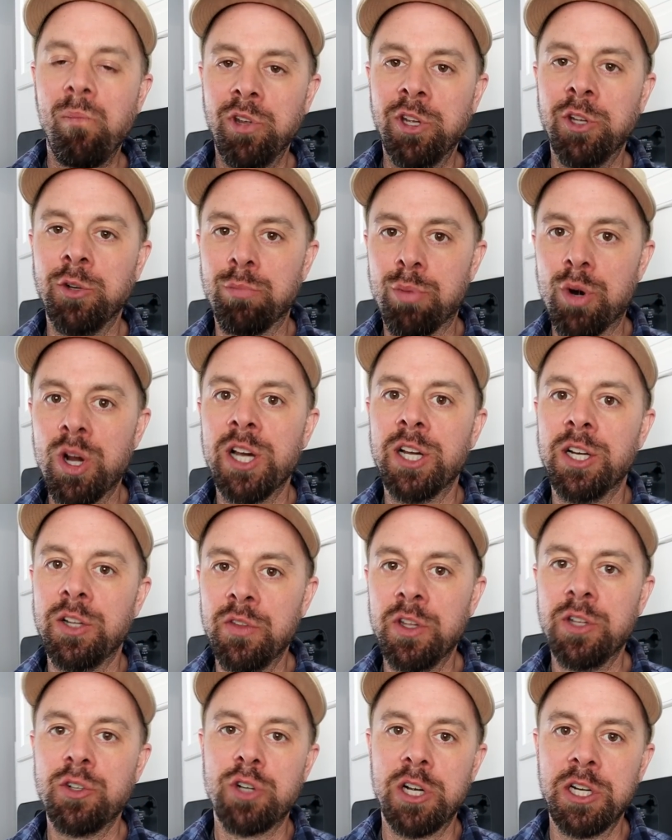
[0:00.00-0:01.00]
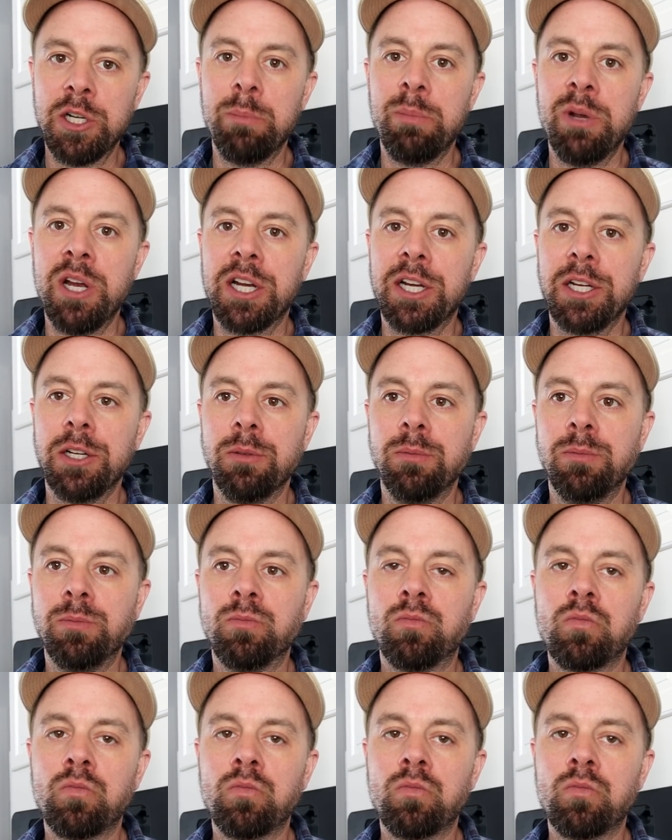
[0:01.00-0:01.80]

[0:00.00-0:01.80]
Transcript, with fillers: in bread and then tried to bake it.